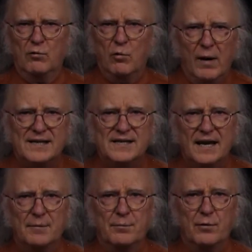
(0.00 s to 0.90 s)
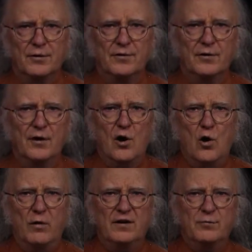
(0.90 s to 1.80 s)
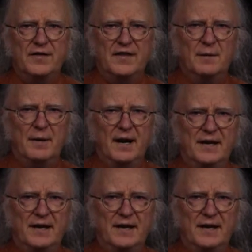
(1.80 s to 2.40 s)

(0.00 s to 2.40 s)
Well, why is that important? Well, if we think about it,